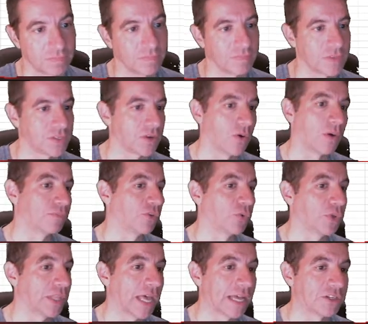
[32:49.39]
So I'm
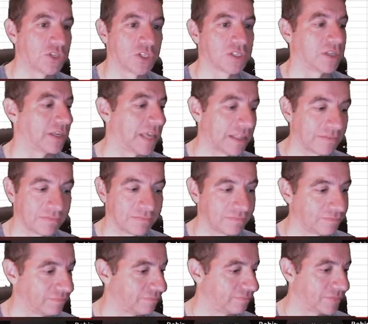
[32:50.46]
doing that just to get
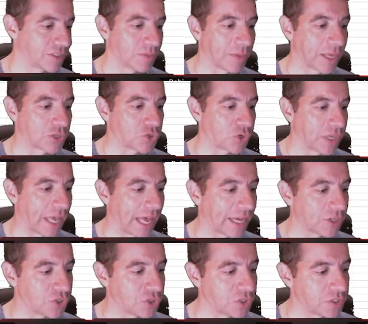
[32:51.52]
some extra
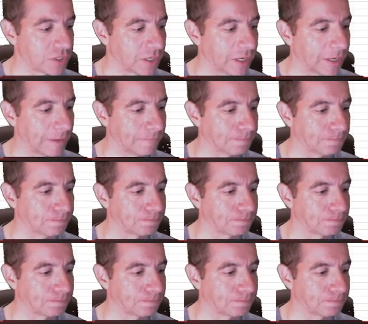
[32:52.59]
cash. But